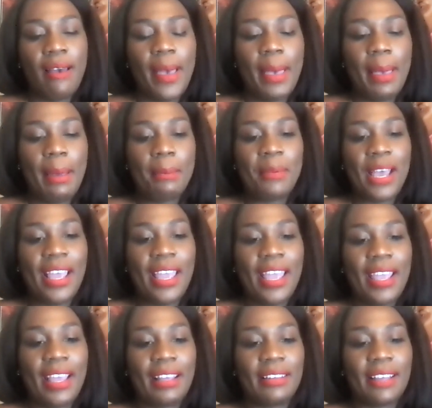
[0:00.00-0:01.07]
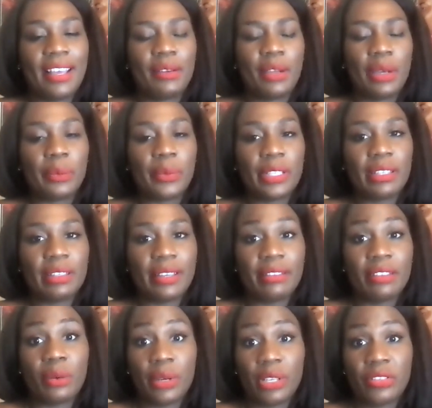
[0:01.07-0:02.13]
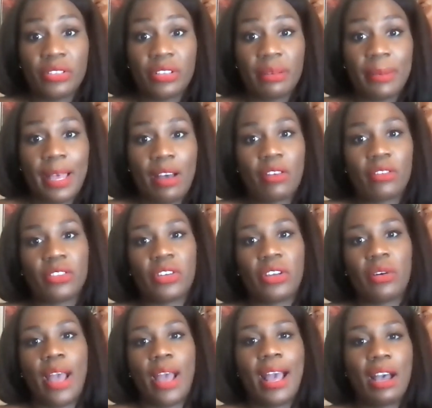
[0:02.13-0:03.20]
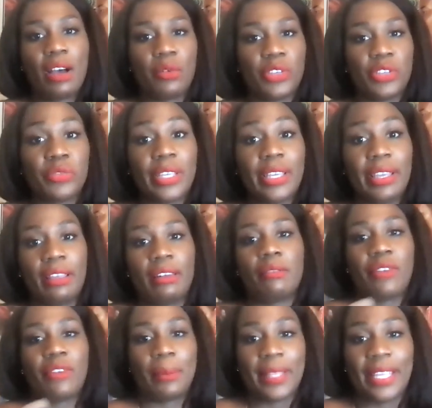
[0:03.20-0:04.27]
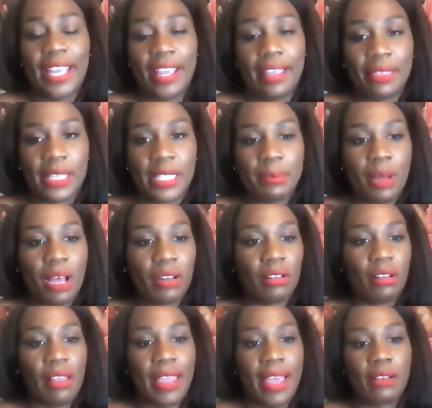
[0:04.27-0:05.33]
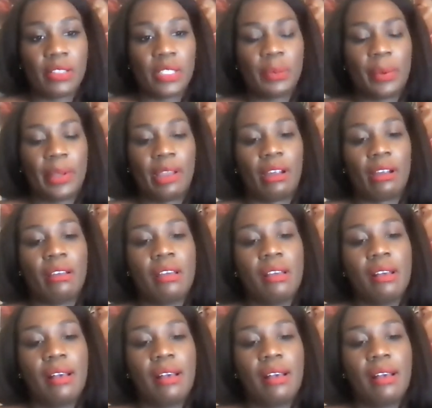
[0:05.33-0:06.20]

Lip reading: And I really like the question about, you know, how you can replicate this model elsewhere,